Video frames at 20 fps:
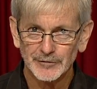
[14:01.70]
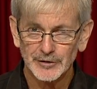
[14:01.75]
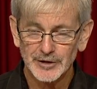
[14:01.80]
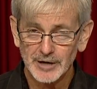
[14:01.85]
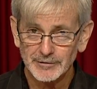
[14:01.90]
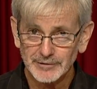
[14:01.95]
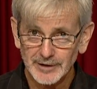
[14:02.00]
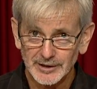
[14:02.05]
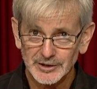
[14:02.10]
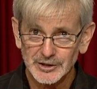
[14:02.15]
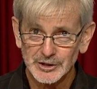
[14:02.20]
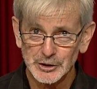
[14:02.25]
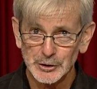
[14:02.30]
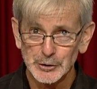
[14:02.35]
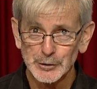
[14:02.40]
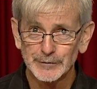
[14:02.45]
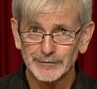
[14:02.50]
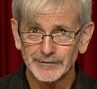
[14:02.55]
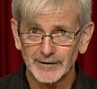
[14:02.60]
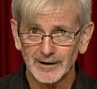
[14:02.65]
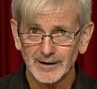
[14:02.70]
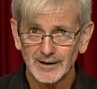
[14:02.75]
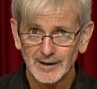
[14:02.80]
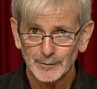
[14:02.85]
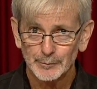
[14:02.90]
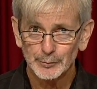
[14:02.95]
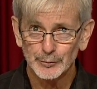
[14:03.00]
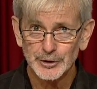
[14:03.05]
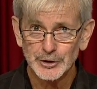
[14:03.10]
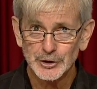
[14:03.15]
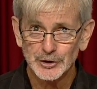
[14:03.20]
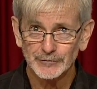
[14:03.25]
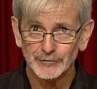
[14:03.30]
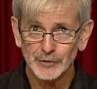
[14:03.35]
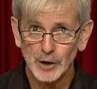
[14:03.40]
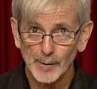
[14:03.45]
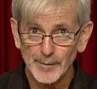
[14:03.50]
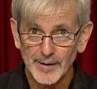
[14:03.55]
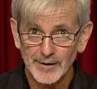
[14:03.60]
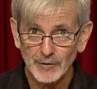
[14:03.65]
if you don't get sued for breach of
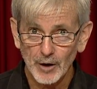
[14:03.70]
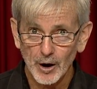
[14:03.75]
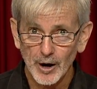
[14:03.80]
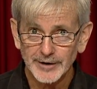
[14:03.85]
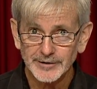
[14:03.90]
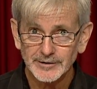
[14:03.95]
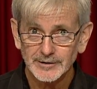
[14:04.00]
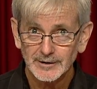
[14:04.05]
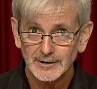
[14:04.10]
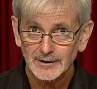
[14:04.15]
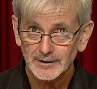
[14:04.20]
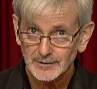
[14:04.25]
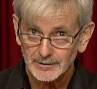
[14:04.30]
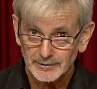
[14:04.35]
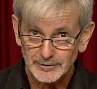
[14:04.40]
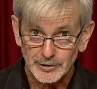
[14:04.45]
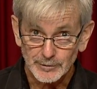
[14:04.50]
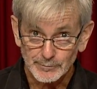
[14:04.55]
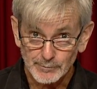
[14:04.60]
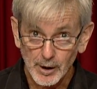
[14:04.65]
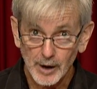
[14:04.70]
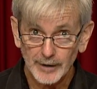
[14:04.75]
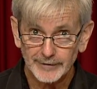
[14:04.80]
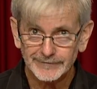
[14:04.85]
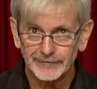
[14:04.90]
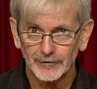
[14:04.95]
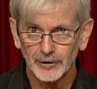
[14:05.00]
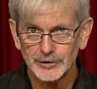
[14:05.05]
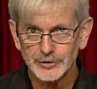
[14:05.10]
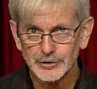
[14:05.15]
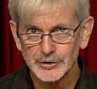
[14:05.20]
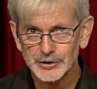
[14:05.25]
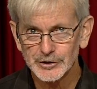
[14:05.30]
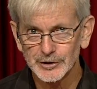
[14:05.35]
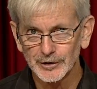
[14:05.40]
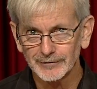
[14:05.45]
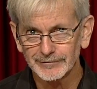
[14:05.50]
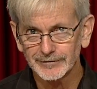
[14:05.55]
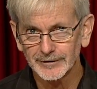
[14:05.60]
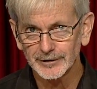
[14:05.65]
copyright, you might find
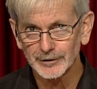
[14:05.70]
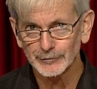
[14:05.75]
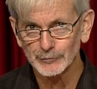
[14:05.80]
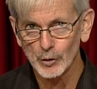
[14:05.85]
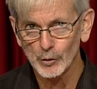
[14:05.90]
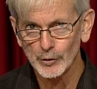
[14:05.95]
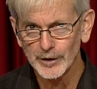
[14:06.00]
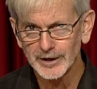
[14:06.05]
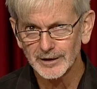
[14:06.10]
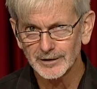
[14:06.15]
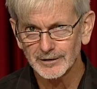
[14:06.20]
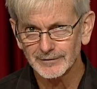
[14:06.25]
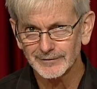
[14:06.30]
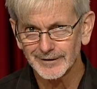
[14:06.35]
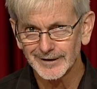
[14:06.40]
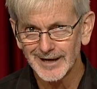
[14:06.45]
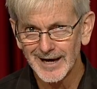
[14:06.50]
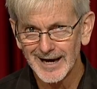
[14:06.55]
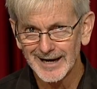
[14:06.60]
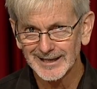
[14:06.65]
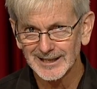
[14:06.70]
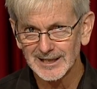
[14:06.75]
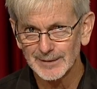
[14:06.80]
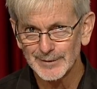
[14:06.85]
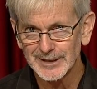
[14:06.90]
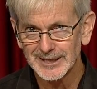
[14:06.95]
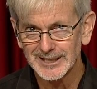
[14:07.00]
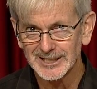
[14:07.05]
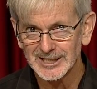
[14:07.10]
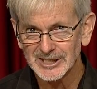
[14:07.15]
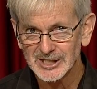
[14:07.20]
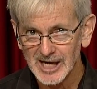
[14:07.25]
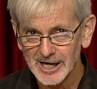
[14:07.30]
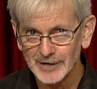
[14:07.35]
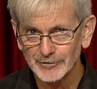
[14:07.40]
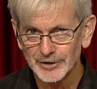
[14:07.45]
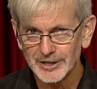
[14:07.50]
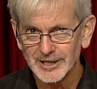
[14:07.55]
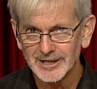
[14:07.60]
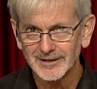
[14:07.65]
yourself at the wrong end of an academic
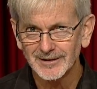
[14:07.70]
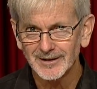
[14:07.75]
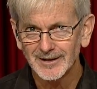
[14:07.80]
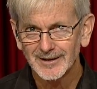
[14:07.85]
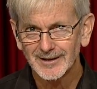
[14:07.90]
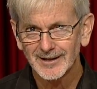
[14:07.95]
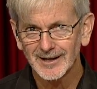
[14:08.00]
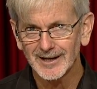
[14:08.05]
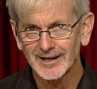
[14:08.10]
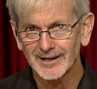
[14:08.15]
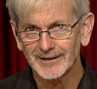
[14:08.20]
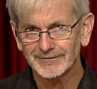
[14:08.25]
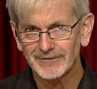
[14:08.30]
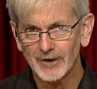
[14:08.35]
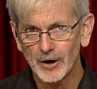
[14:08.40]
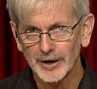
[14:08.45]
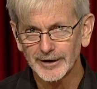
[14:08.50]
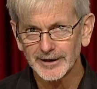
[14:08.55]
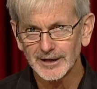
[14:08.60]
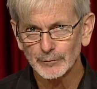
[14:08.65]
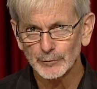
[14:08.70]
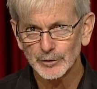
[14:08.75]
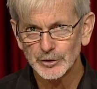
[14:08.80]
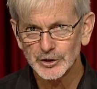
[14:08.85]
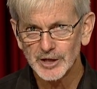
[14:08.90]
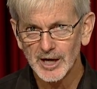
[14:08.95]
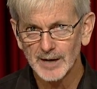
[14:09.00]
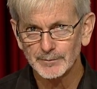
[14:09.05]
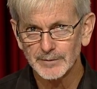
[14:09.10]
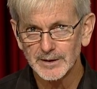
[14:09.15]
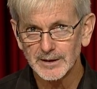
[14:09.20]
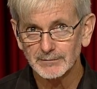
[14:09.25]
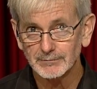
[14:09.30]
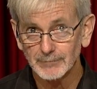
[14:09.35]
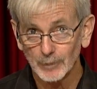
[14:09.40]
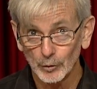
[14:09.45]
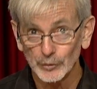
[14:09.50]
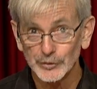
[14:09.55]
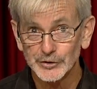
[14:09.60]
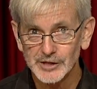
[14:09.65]
integrity finding, which can be
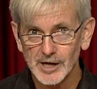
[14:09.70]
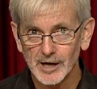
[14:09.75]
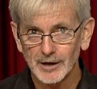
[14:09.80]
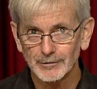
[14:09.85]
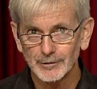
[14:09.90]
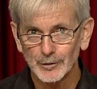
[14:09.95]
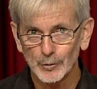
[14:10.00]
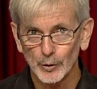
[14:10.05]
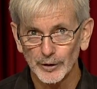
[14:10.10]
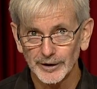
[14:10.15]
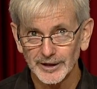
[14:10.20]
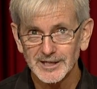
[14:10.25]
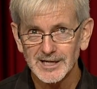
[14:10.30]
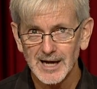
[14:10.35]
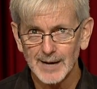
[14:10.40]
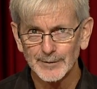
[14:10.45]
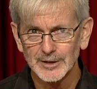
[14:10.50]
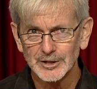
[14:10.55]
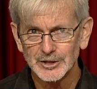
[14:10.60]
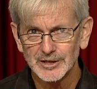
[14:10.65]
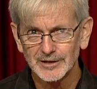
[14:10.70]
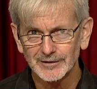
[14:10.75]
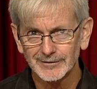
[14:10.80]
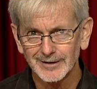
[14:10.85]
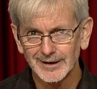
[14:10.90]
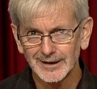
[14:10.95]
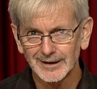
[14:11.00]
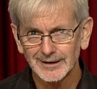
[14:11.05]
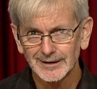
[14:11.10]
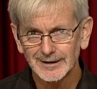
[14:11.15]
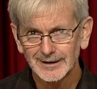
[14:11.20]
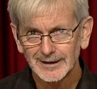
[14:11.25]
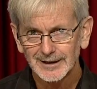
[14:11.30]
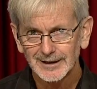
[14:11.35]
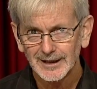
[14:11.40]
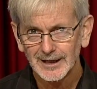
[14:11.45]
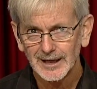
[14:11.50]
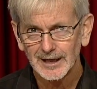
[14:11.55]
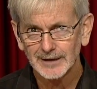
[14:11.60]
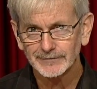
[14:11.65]
also quite a damaging thing.
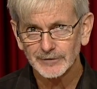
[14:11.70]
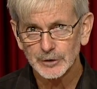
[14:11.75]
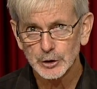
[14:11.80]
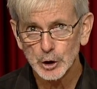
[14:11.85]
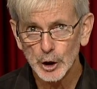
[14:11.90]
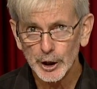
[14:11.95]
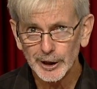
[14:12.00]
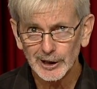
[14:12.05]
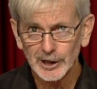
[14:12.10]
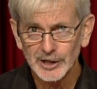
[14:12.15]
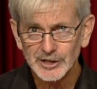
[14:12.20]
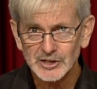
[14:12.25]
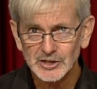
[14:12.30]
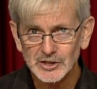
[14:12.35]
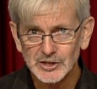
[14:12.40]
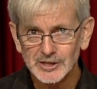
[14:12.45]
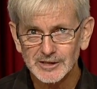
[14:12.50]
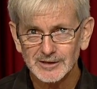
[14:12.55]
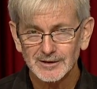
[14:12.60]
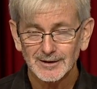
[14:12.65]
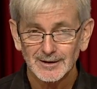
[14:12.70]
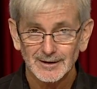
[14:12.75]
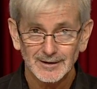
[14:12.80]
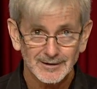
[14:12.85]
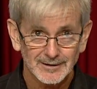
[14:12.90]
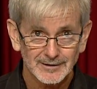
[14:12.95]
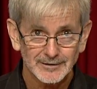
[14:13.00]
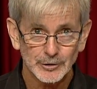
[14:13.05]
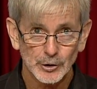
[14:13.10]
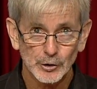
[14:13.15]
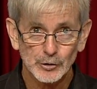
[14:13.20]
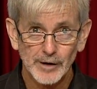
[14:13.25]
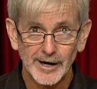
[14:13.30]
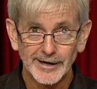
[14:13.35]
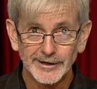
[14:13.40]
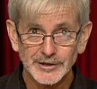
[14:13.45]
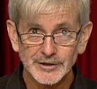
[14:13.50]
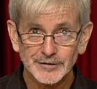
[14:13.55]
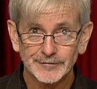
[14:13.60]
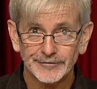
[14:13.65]
And for journalists, your
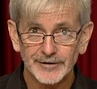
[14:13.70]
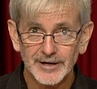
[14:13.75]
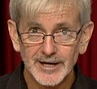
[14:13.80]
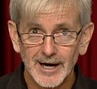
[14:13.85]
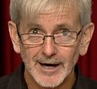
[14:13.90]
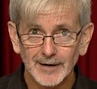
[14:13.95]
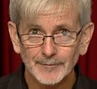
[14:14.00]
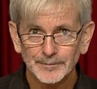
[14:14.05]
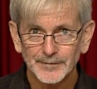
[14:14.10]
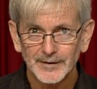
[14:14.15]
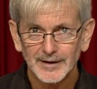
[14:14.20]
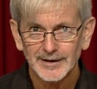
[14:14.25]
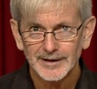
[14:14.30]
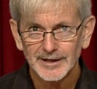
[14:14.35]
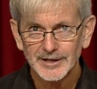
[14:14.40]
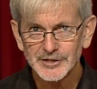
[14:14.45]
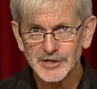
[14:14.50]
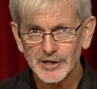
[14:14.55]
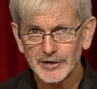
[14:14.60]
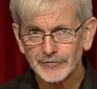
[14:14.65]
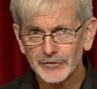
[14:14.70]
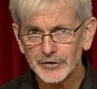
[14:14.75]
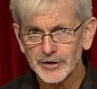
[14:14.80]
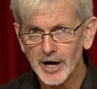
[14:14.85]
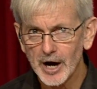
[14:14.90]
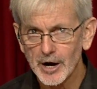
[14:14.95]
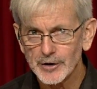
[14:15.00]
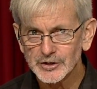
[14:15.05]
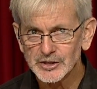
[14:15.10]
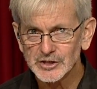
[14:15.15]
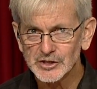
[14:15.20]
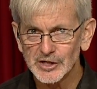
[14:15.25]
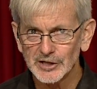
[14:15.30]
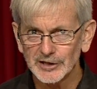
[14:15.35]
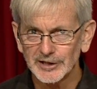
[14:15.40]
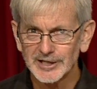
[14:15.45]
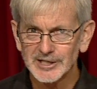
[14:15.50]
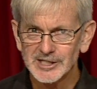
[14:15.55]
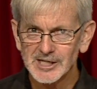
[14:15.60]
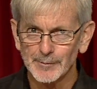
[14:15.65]
greatest fear is that if you go
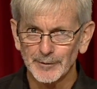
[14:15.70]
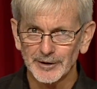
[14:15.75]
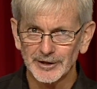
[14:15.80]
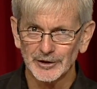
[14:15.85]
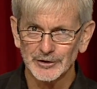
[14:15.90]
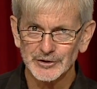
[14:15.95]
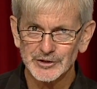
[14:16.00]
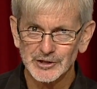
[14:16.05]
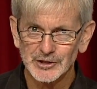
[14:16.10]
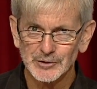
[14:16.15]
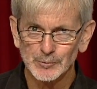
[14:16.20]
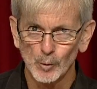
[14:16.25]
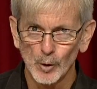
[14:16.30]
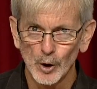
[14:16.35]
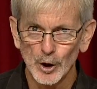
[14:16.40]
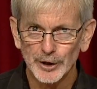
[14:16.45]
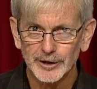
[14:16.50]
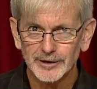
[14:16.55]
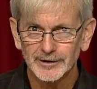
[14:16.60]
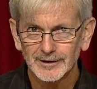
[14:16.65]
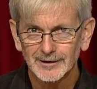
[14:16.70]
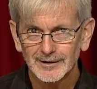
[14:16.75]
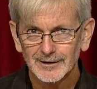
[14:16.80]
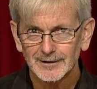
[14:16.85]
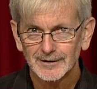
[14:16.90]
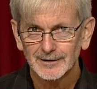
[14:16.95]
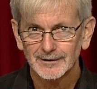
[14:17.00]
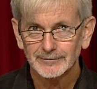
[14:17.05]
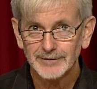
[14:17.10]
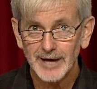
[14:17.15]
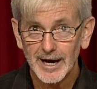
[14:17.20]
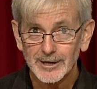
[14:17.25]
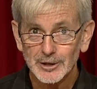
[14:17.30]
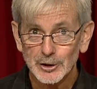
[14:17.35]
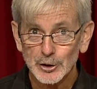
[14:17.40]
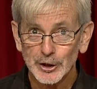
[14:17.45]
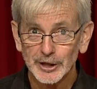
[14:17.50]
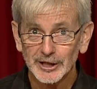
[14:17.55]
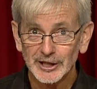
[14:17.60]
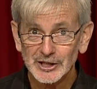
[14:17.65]
stealing someone else's work, that
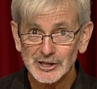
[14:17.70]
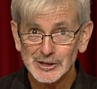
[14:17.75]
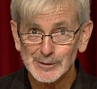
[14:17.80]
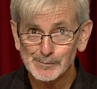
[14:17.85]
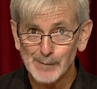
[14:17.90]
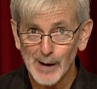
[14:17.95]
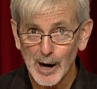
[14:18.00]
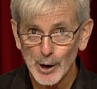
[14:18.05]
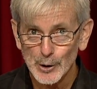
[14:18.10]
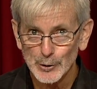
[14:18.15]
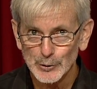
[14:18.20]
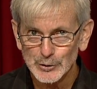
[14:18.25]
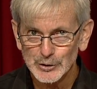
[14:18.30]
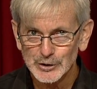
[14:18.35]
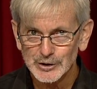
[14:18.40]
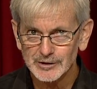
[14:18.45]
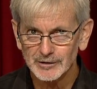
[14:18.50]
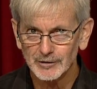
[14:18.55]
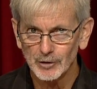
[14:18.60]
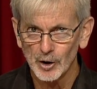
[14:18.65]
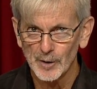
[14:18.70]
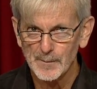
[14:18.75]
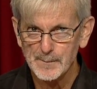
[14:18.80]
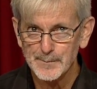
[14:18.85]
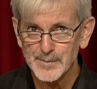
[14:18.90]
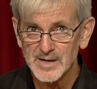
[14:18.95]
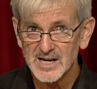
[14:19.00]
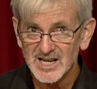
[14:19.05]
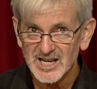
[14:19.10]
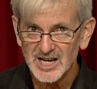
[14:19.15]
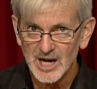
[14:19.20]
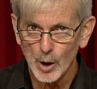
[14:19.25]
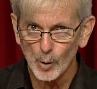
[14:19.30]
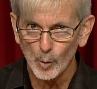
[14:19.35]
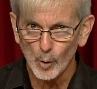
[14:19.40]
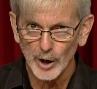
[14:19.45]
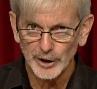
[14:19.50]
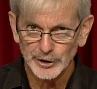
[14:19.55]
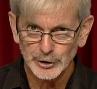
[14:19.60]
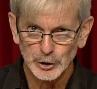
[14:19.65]
you get exposed on Media
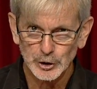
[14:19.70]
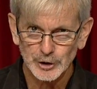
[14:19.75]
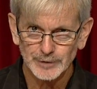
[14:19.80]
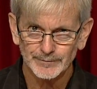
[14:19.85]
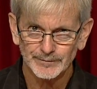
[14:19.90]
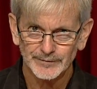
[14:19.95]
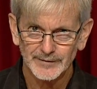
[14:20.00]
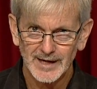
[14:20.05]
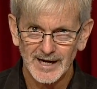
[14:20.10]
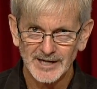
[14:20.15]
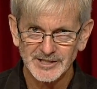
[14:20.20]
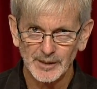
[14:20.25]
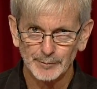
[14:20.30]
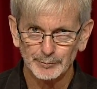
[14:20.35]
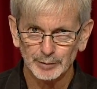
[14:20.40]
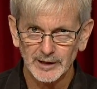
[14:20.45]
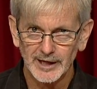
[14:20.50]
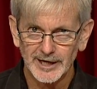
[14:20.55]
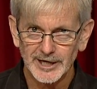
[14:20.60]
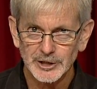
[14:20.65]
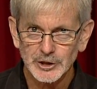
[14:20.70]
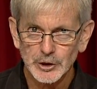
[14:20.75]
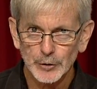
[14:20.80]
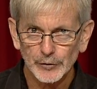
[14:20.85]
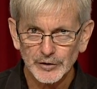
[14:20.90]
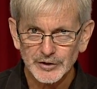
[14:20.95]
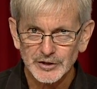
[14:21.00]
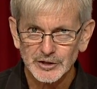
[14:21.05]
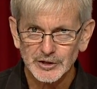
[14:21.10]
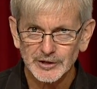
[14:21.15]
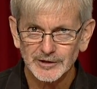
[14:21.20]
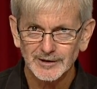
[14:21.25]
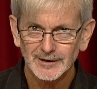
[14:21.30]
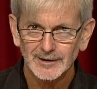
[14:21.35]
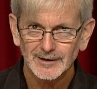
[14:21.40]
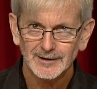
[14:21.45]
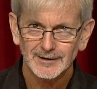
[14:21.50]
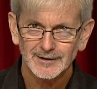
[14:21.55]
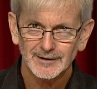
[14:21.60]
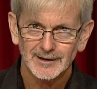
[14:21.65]
Watch as a plagiarist.
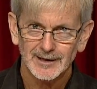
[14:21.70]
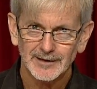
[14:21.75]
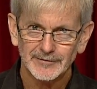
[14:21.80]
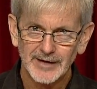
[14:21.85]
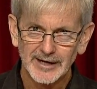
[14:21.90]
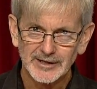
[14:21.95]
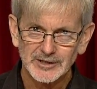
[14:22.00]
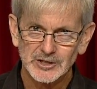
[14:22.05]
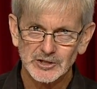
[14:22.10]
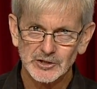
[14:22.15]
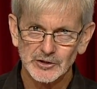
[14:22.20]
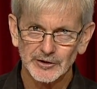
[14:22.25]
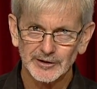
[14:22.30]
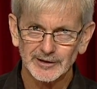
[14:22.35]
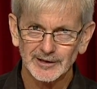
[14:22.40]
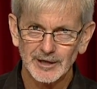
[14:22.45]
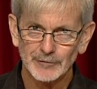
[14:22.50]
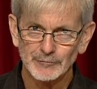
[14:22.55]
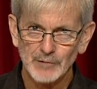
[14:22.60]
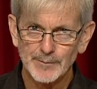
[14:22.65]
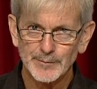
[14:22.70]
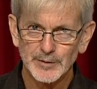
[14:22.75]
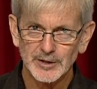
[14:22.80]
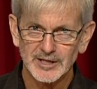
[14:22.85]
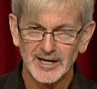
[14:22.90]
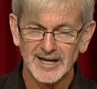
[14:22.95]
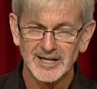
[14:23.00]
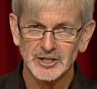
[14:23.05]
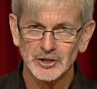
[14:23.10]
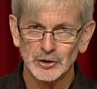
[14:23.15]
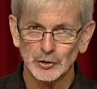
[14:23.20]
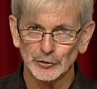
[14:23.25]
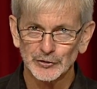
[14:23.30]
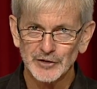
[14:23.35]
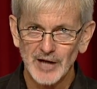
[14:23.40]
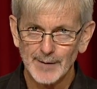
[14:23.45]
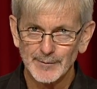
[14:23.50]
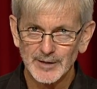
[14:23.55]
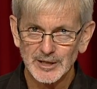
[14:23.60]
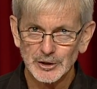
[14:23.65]
And that's certainly reputational
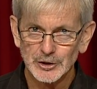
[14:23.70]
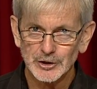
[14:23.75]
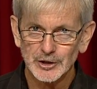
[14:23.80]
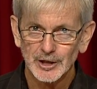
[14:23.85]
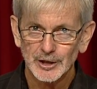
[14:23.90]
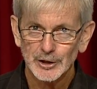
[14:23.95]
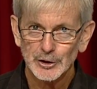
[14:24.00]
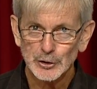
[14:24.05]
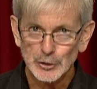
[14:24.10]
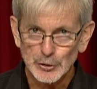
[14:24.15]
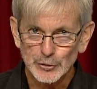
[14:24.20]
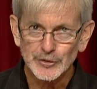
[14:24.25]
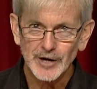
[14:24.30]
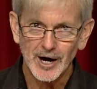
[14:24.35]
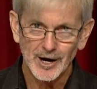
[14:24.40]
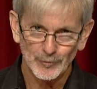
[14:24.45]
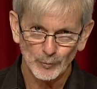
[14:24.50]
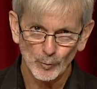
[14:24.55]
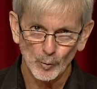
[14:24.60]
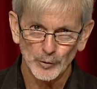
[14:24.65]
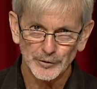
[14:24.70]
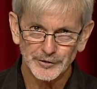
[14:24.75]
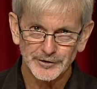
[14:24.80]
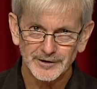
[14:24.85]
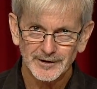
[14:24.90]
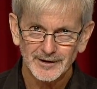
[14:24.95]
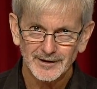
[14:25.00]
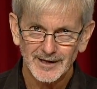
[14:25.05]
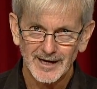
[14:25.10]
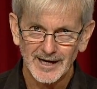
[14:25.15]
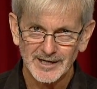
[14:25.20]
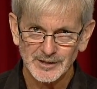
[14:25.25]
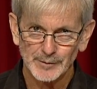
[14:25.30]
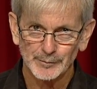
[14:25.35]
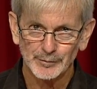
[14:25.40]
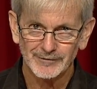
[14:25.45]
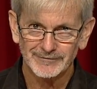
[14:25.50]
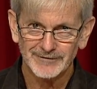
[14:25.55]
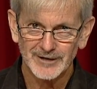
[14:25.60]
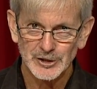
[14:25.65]
damage you don't want as a
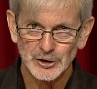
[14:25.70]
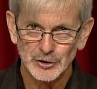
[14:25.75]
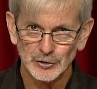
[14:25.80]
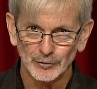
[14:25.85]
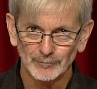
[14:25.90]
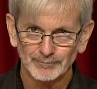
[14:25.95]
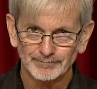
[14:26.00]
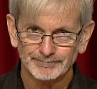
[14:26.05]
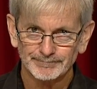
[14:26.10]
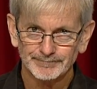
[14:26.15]
professional.